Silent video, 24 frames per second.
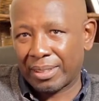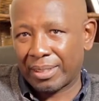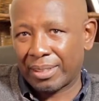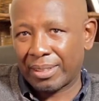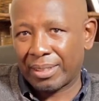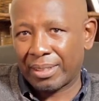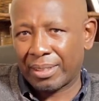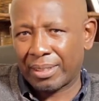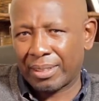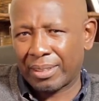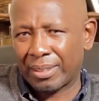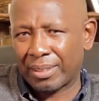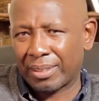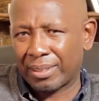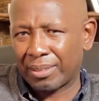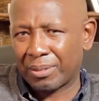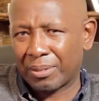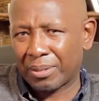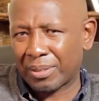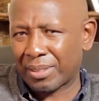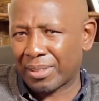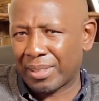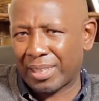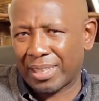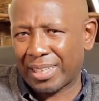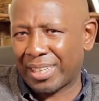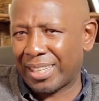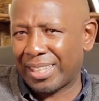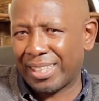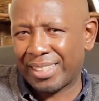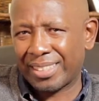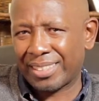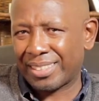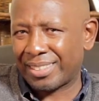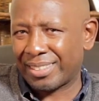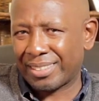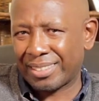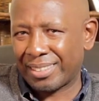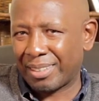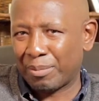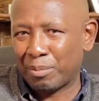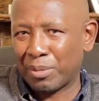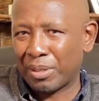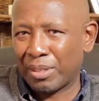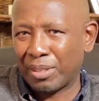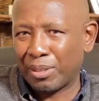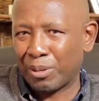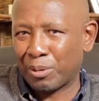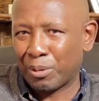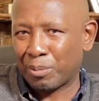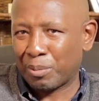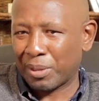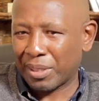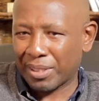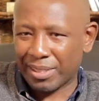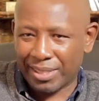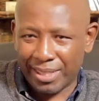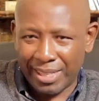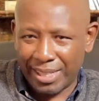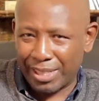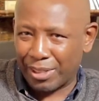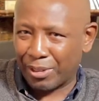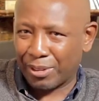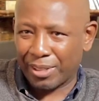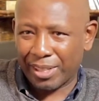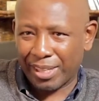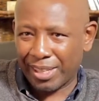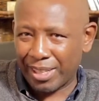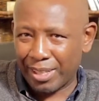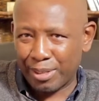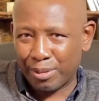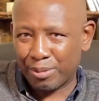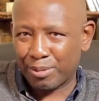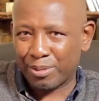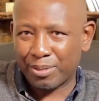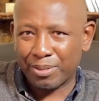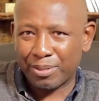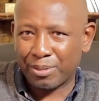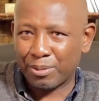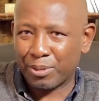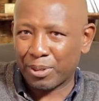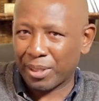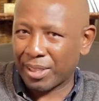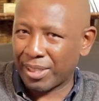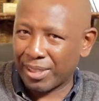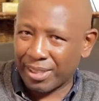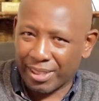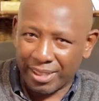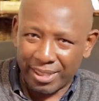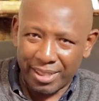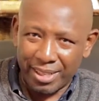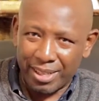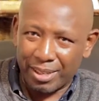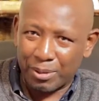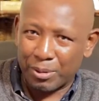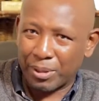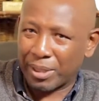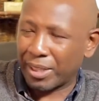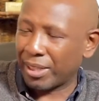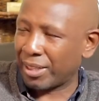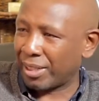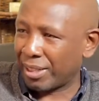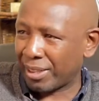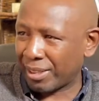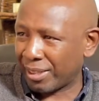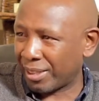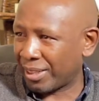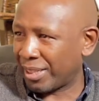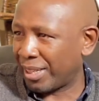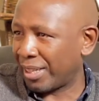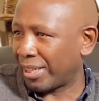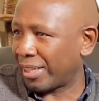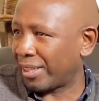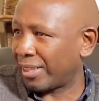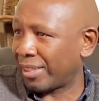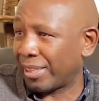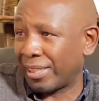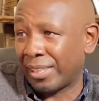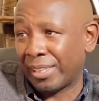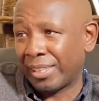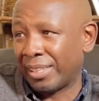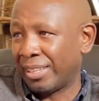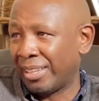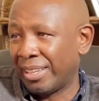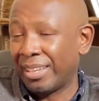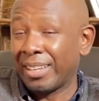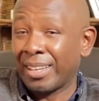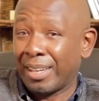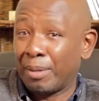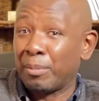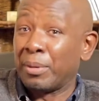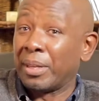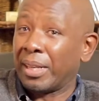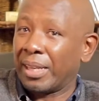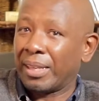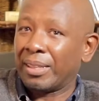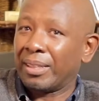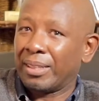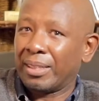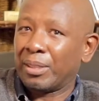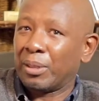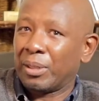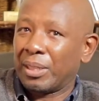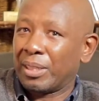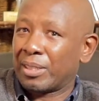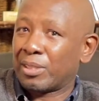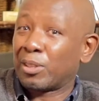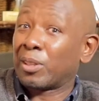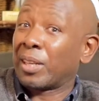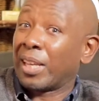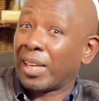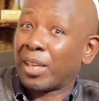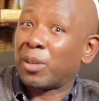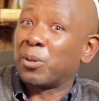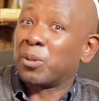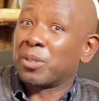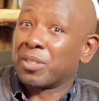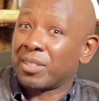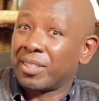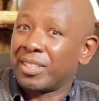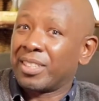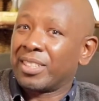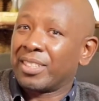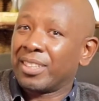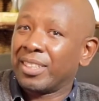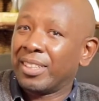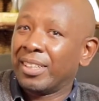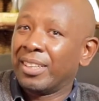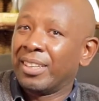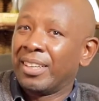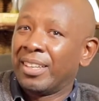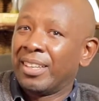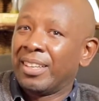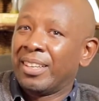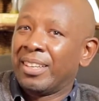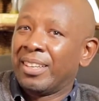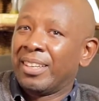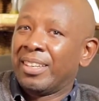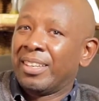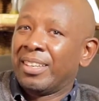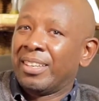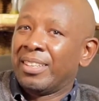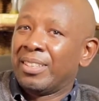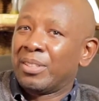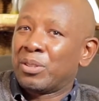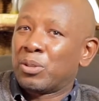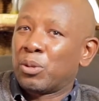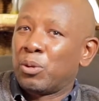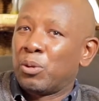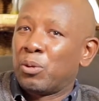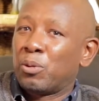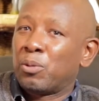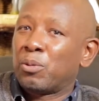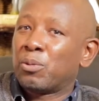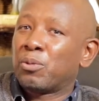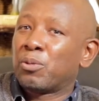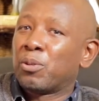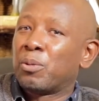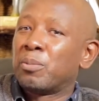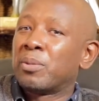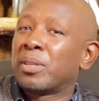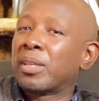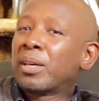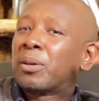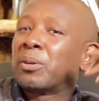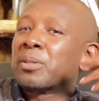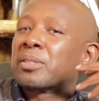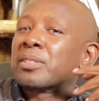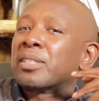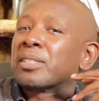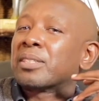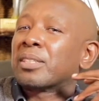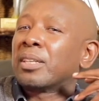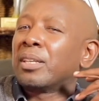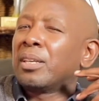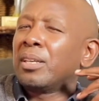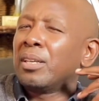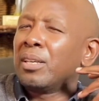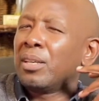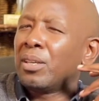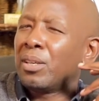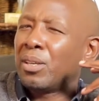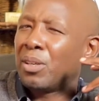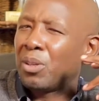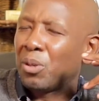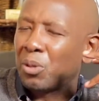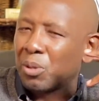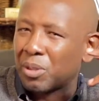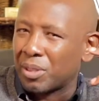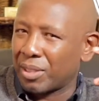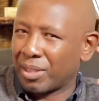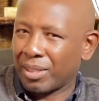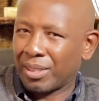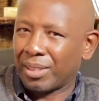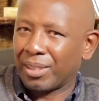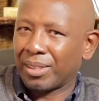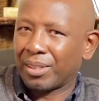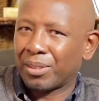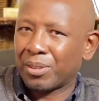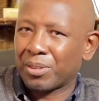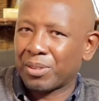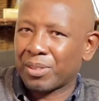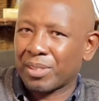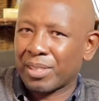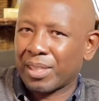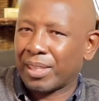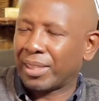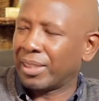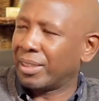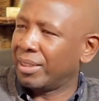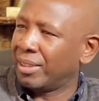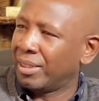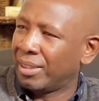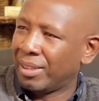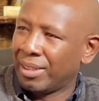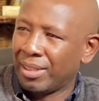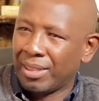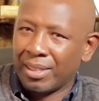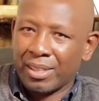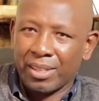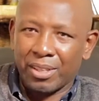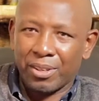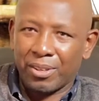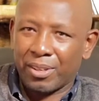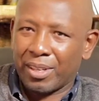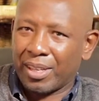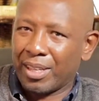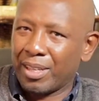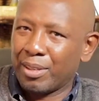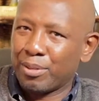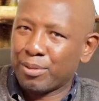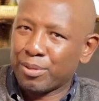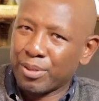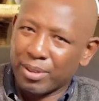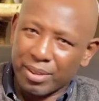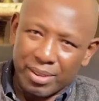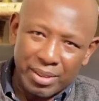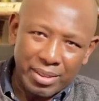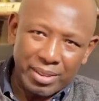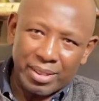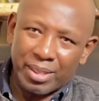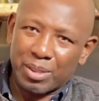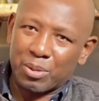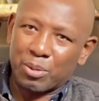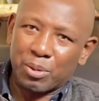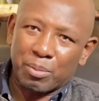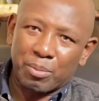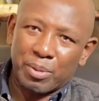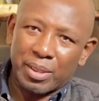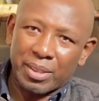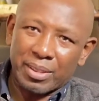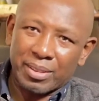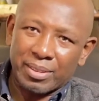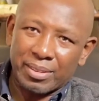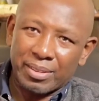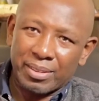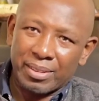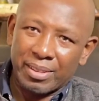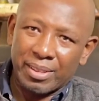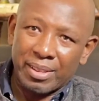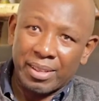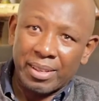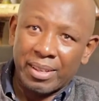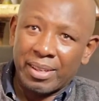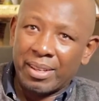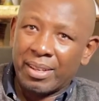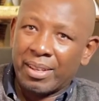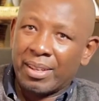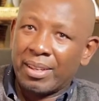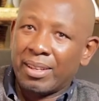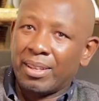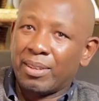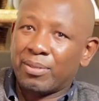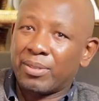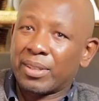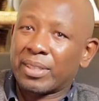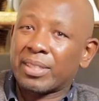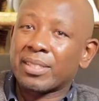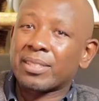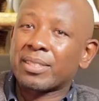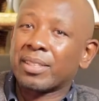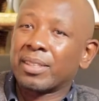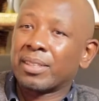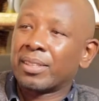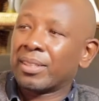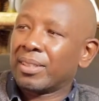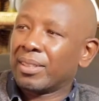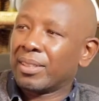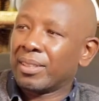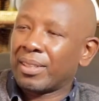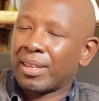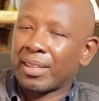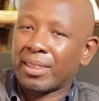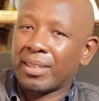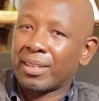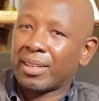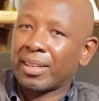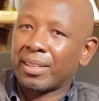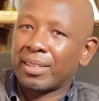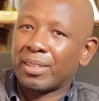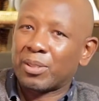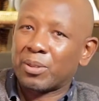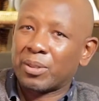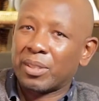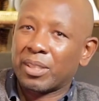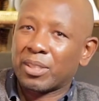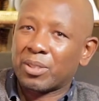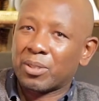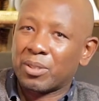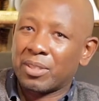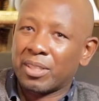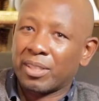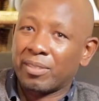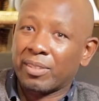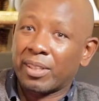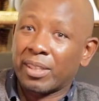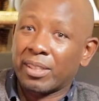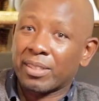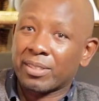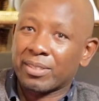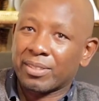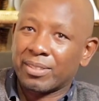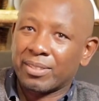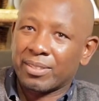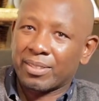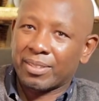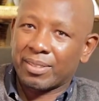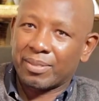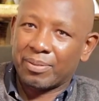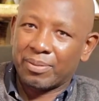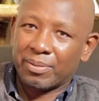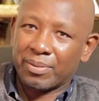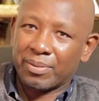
Uh, what's a car is, I mean, you're my son, you're alive. Forget the car, we'll get another car another day. I mean, I, it's not like he was richer. So for me, that was such a huge thing because he was like, you're alive, that's what matters. In fact, he said, I think I need to get you driving lessons.